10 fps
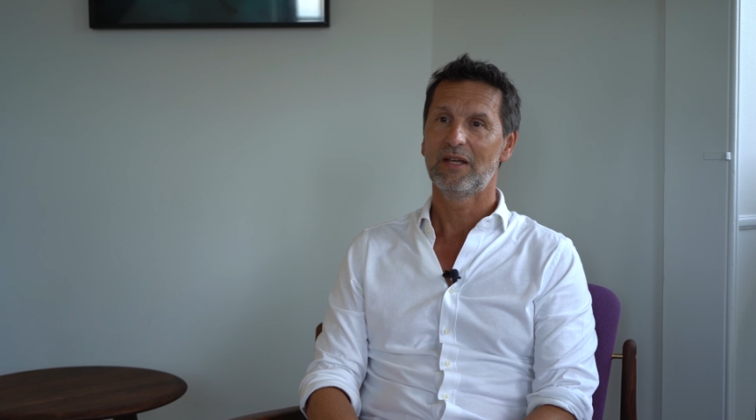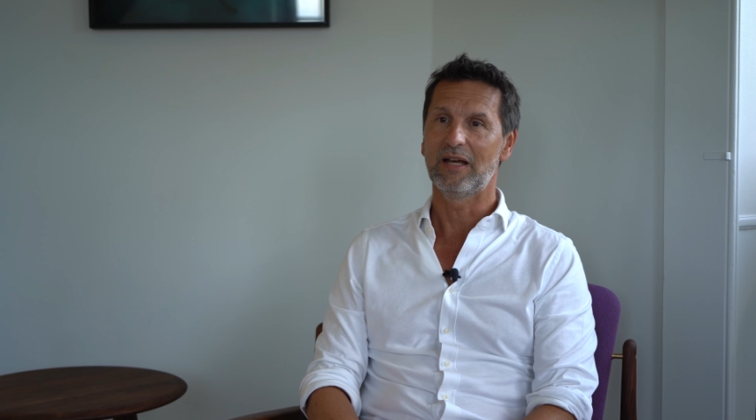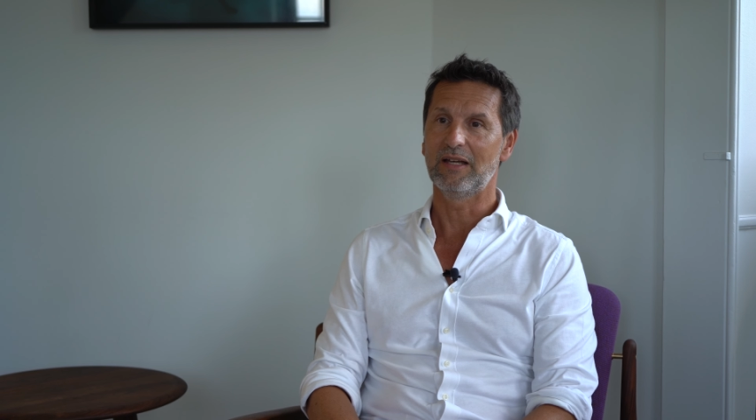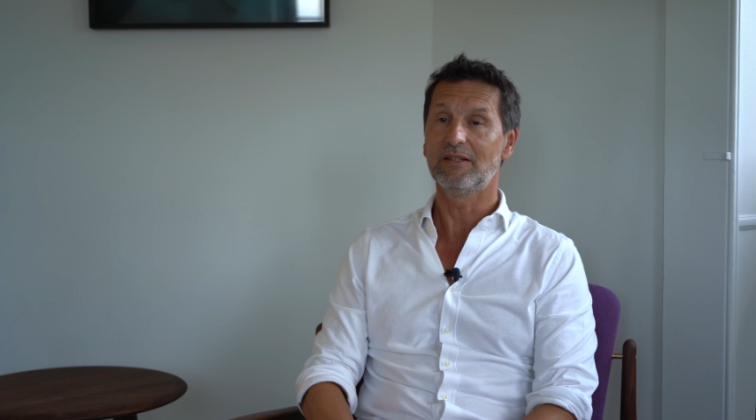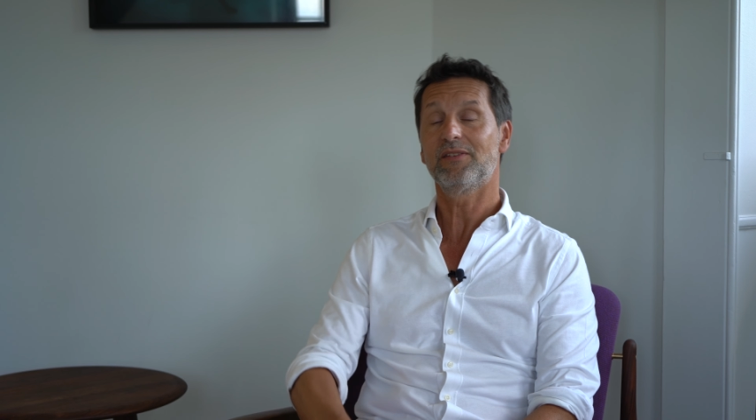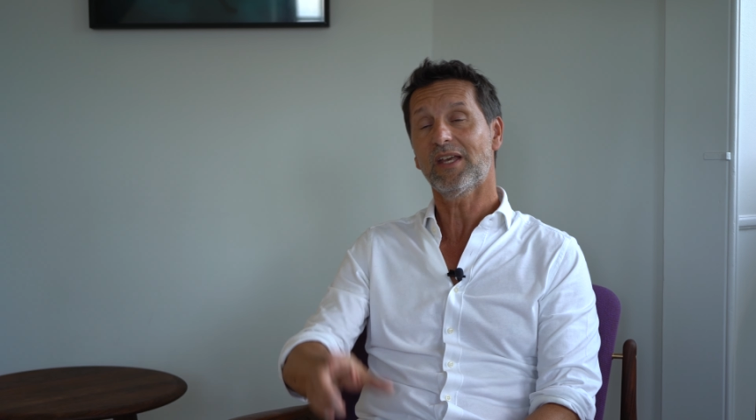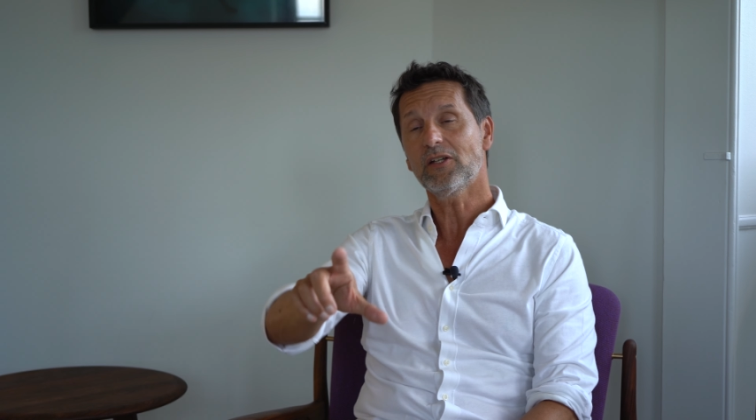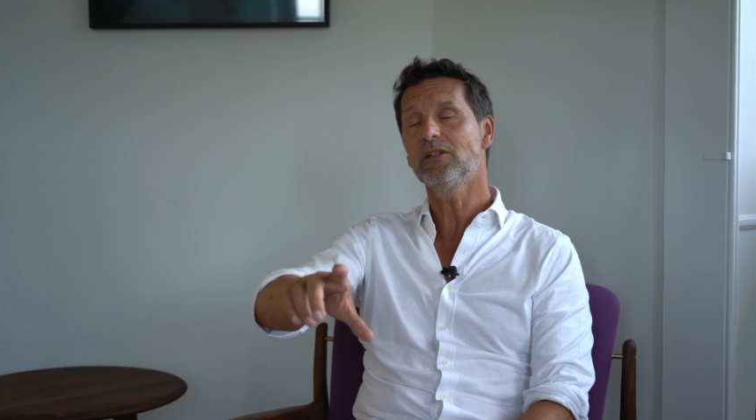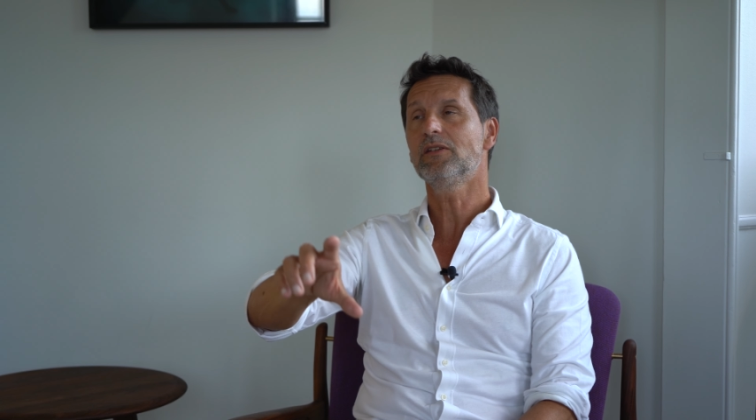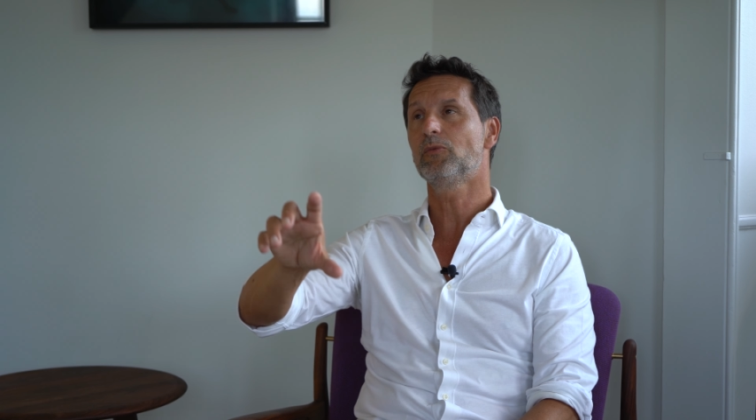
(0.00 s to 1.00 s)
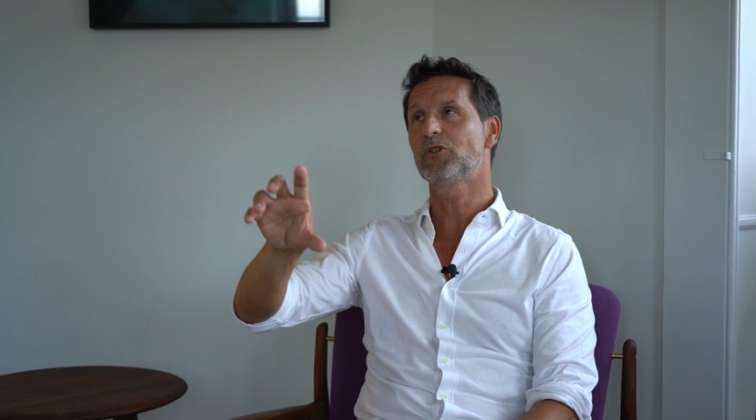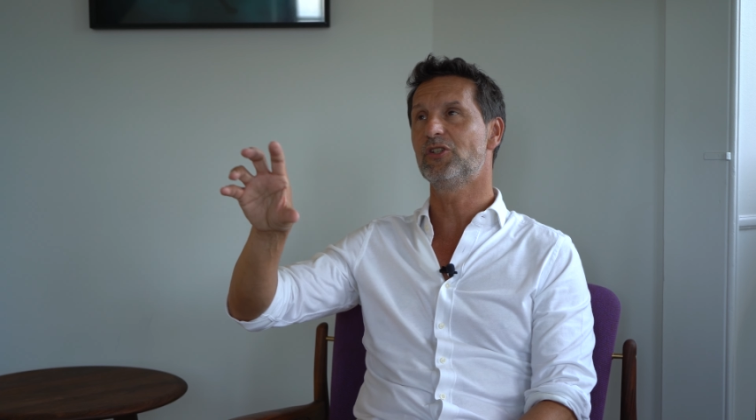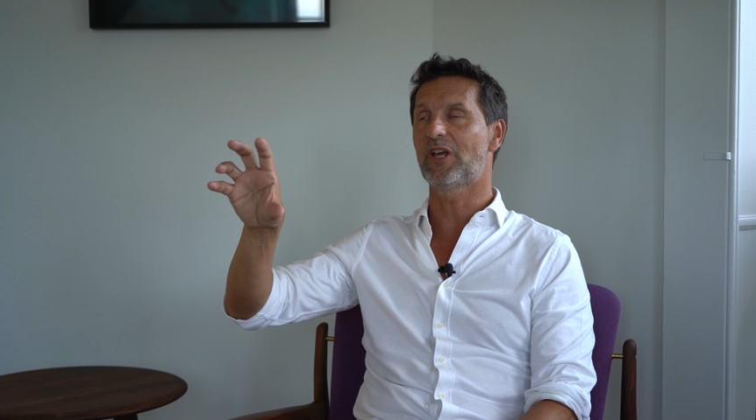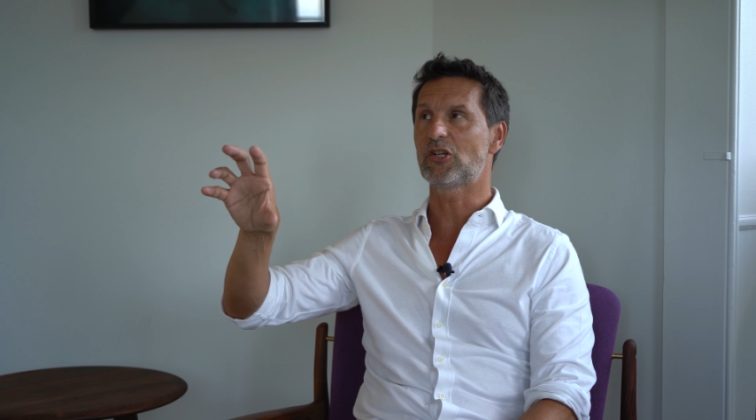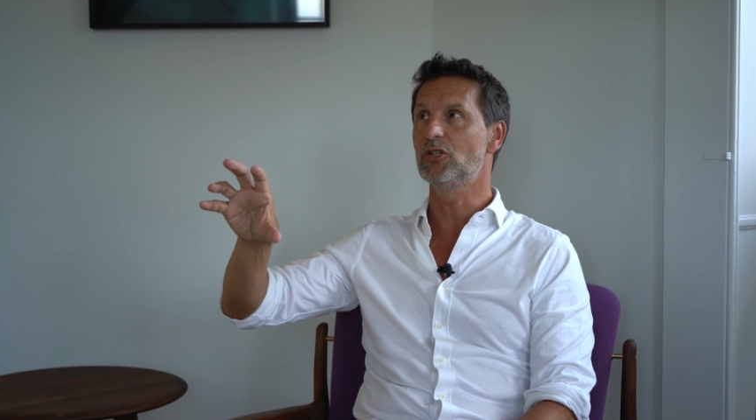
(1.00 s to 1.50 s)
And the second, which
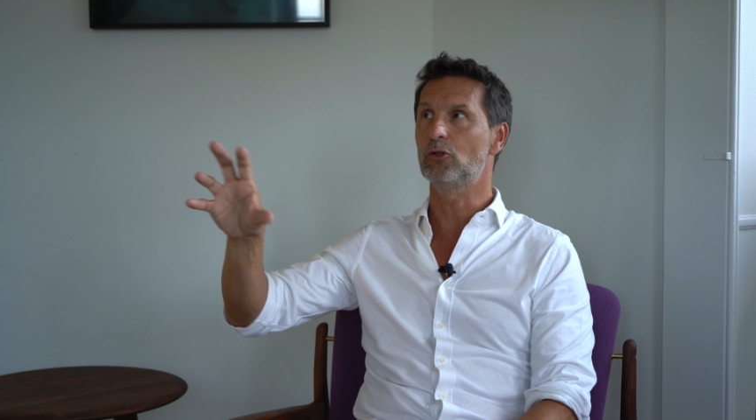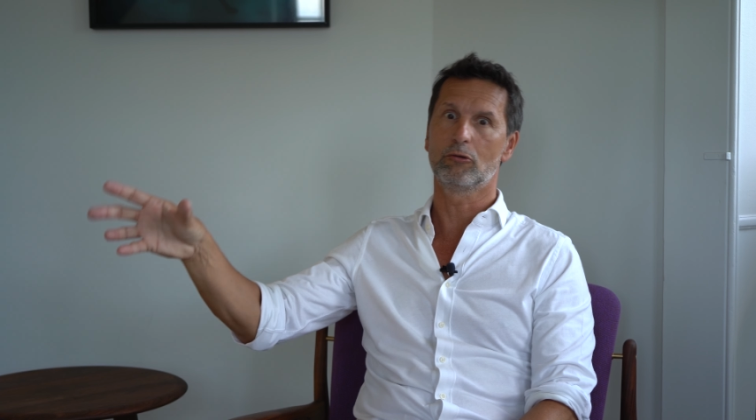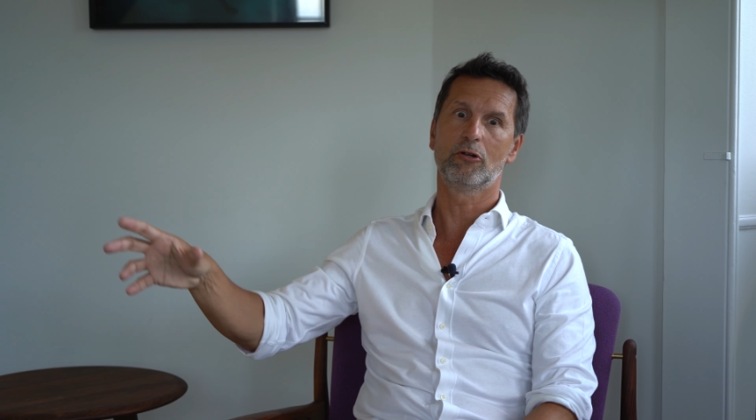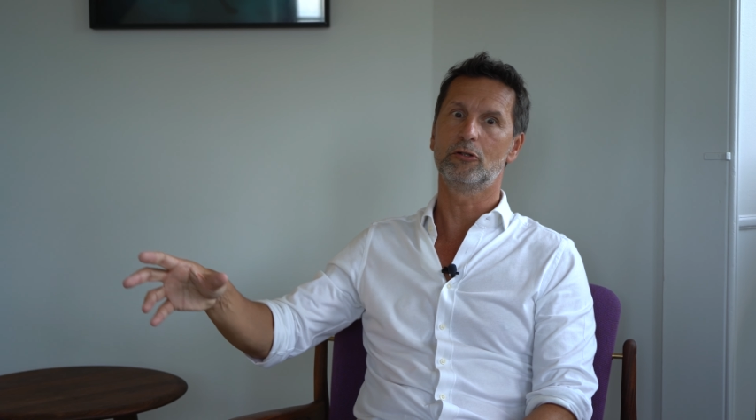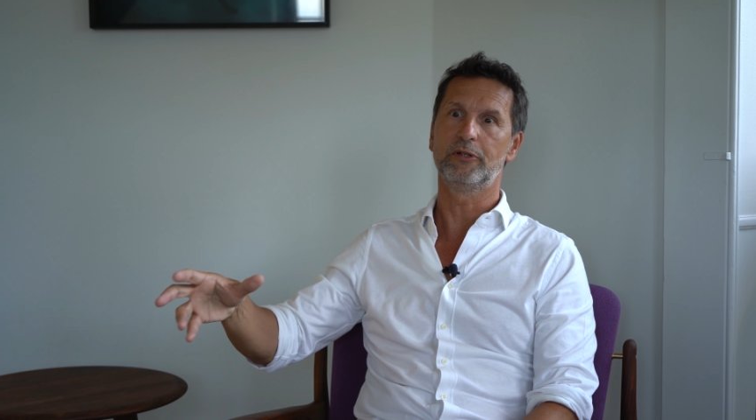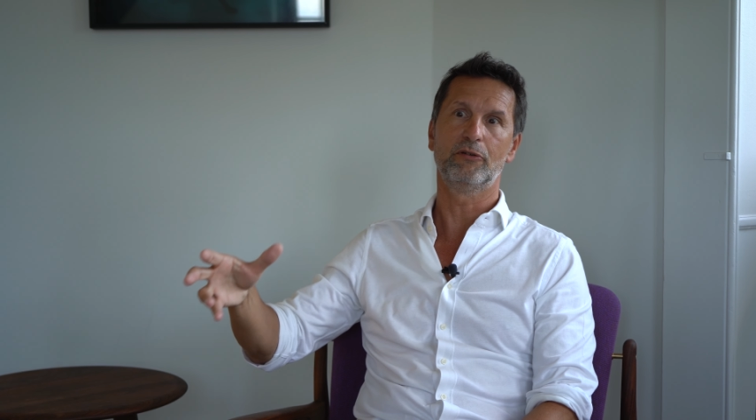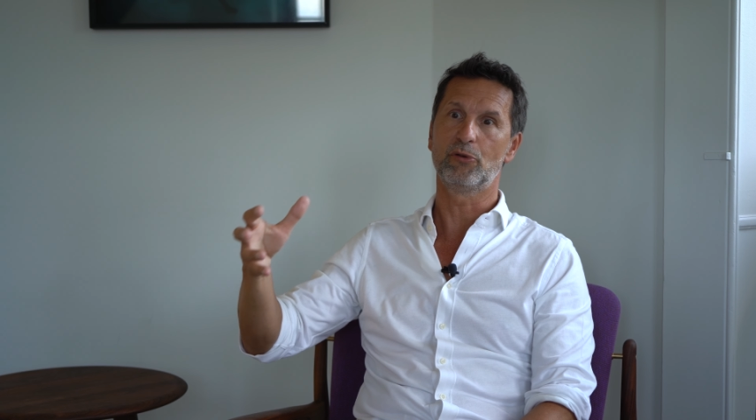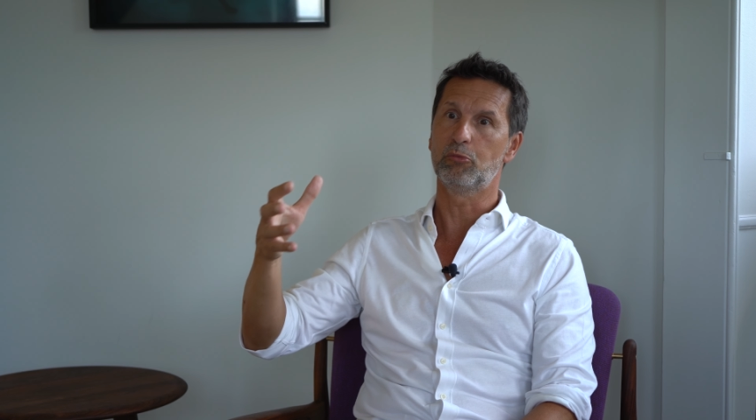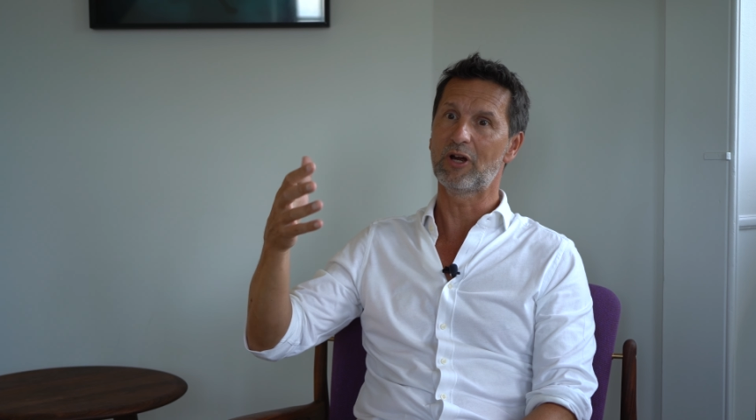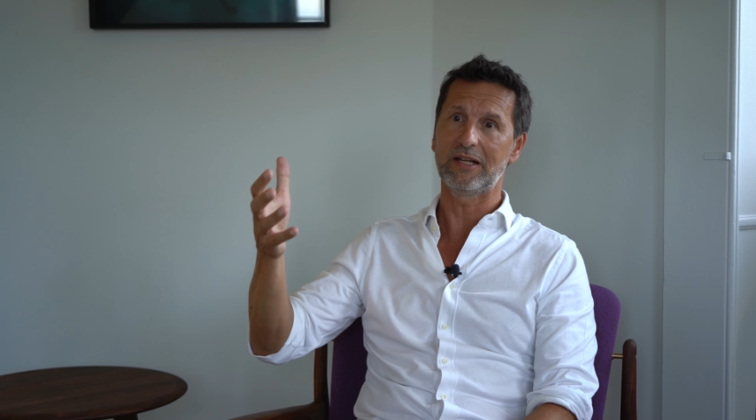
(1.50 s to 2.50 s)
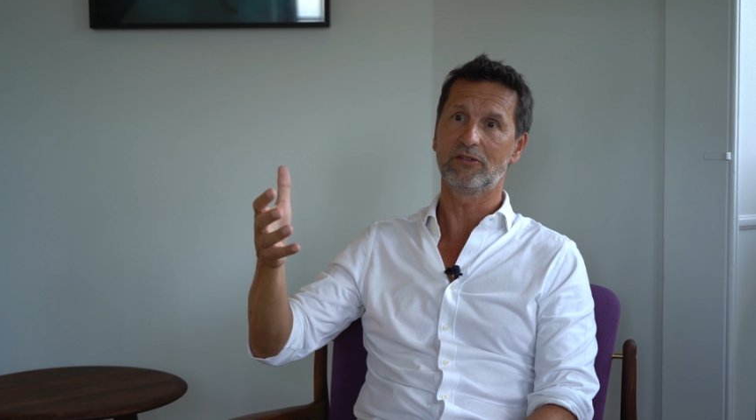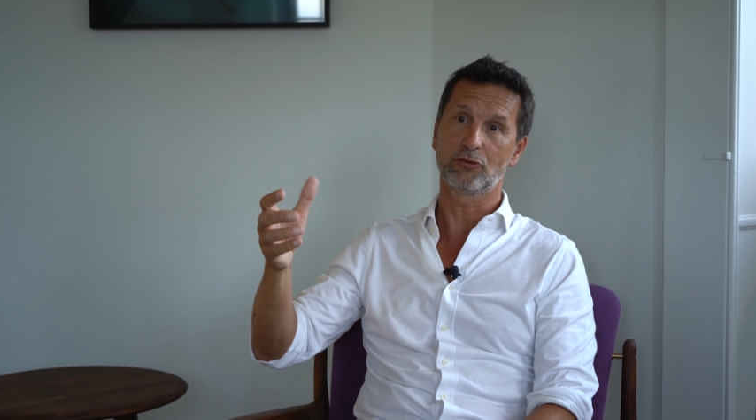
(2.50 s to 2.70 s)
is actually a corollary of the brand,